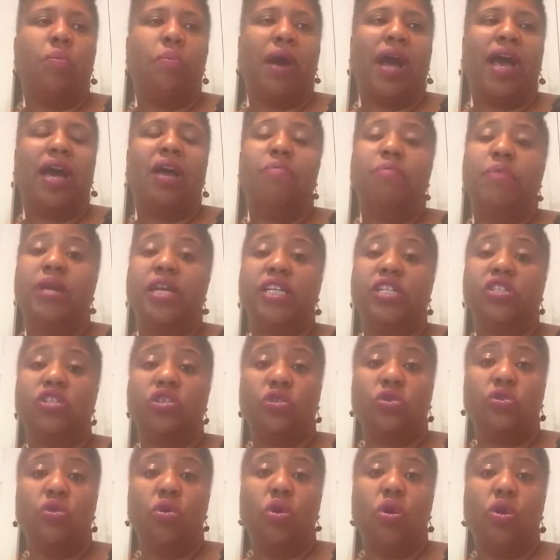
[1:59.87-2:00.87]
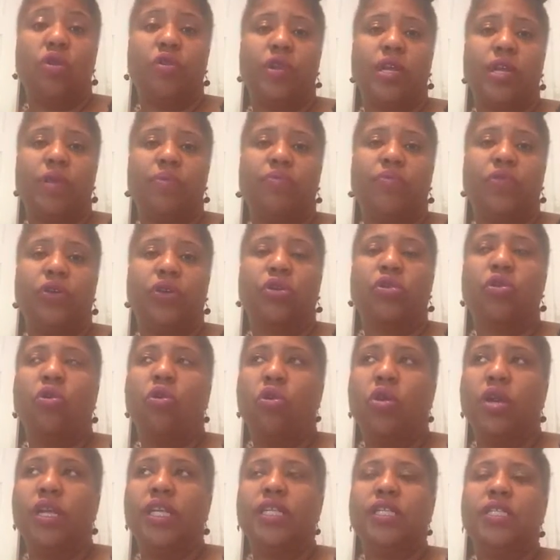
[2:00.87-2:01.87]
by a money story?
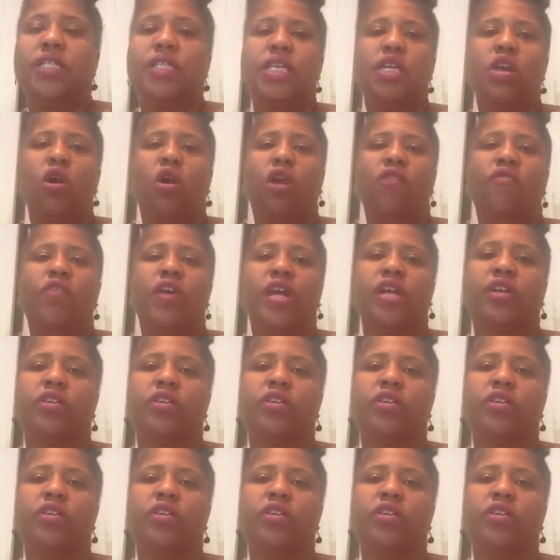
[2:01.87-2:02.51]
According to T. Harv